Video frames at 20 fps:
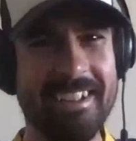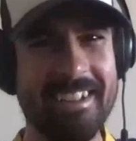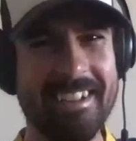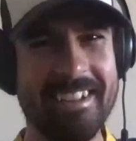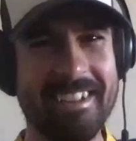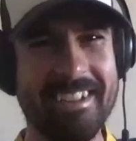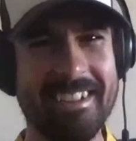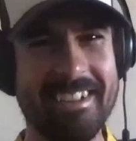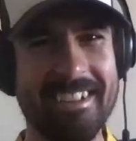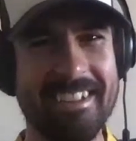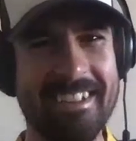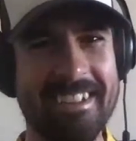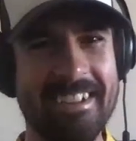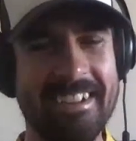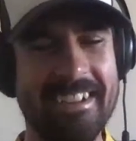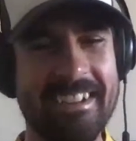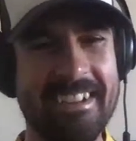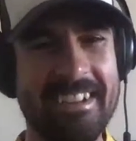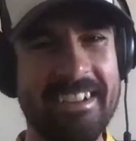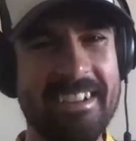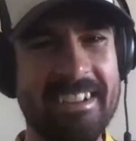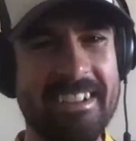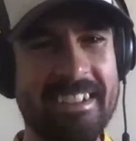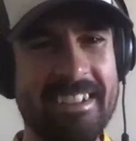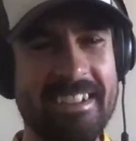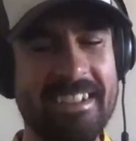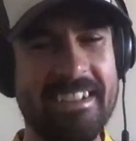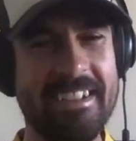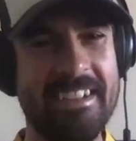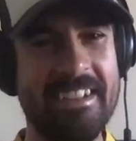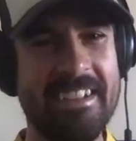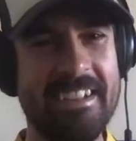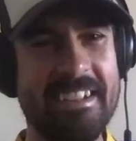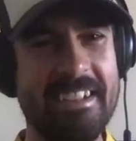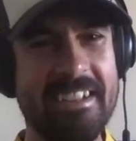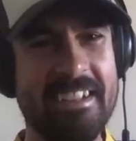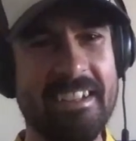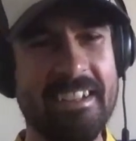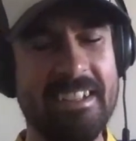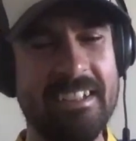
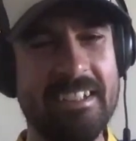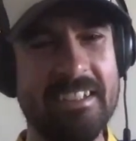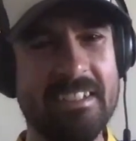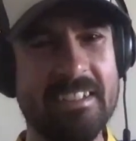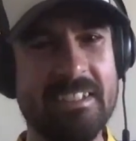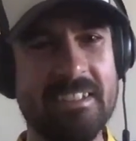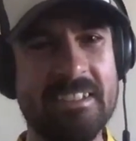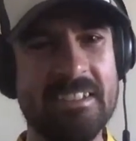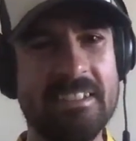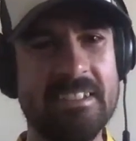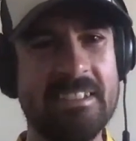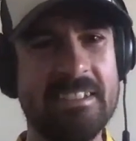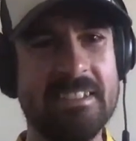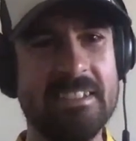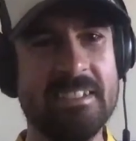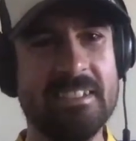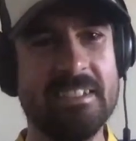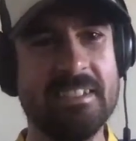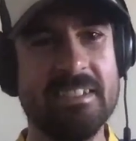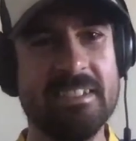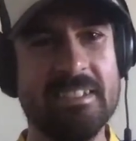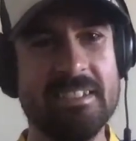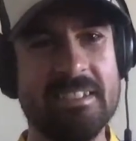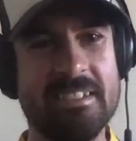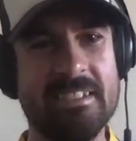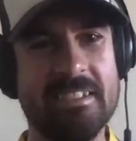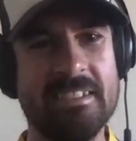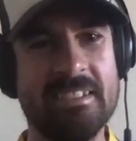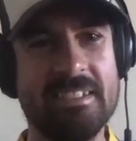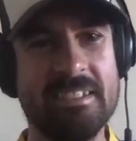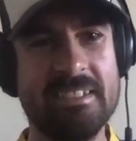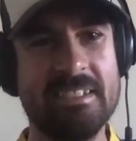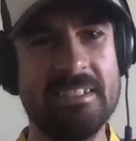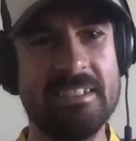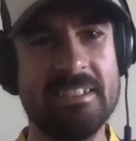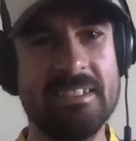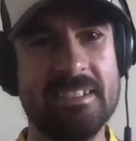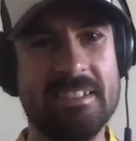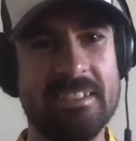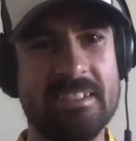
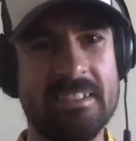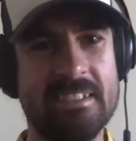[no speech]